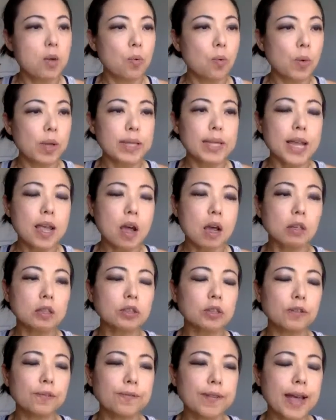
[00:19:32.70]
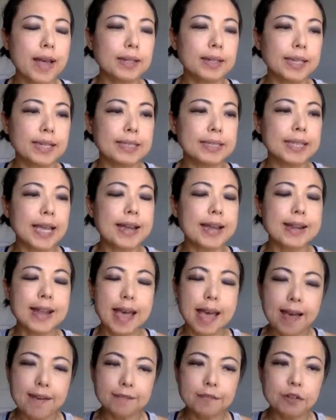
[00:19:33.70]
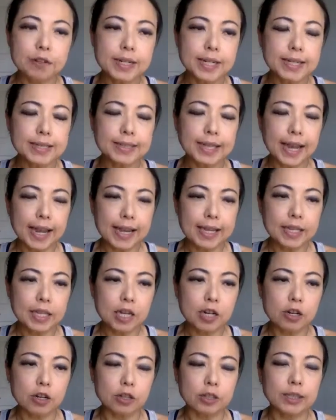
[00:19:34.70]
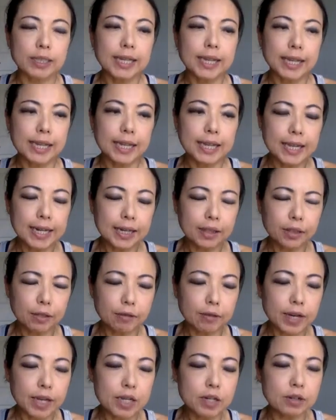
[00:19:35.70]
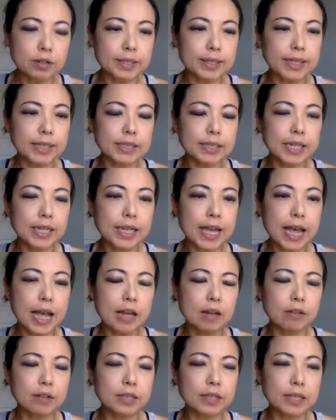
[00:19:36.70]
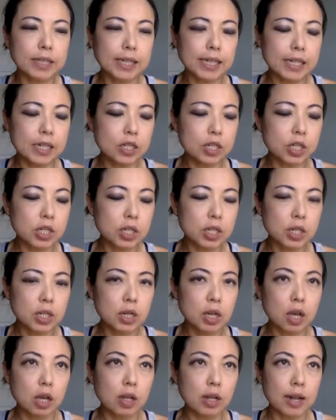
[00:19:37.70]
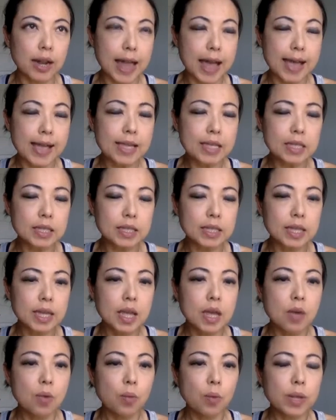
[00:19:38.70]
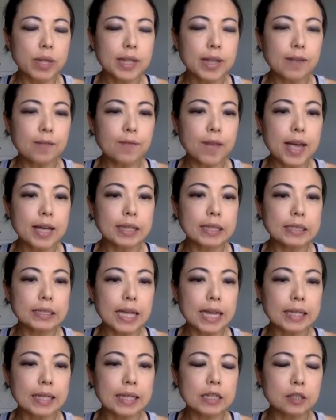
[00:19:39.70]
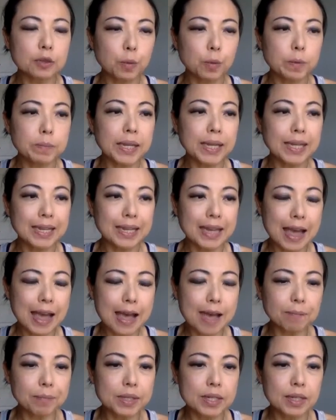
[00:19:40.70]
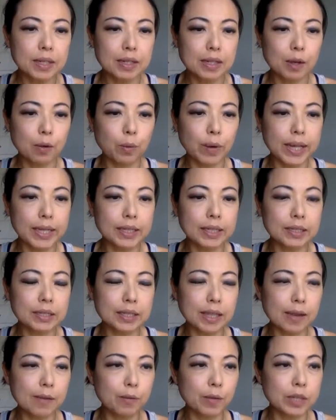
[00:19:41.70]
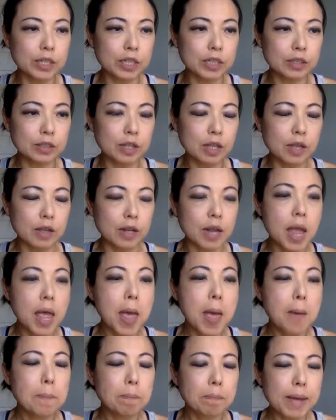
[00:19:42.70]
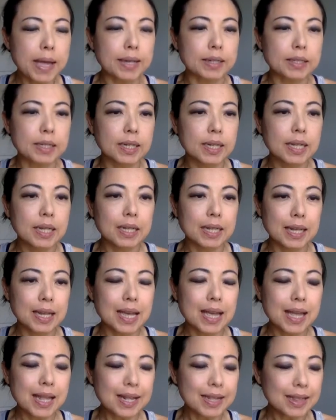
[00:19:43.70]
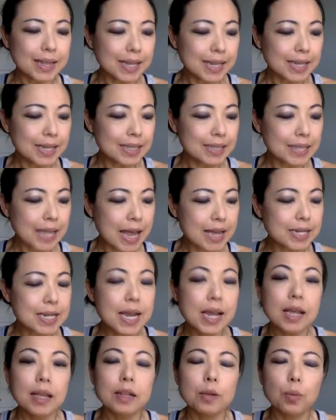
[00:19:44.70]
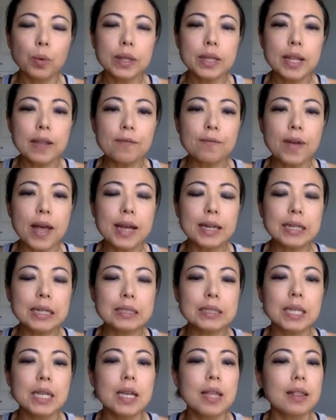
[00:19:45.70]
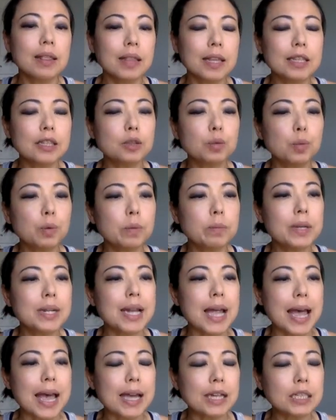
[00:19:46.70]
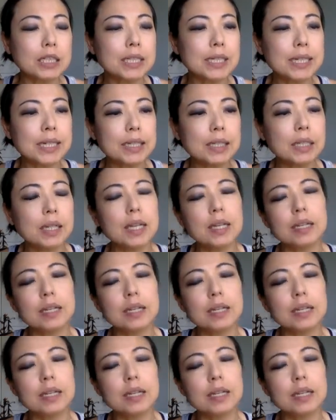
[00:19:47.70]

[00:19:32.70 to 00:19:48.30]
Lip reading: what they also found is that after these 8 years, eating 360 calories each or less, what they found is that this woman kept the weight the same, which is good. But the other thing is that what they found is these women actually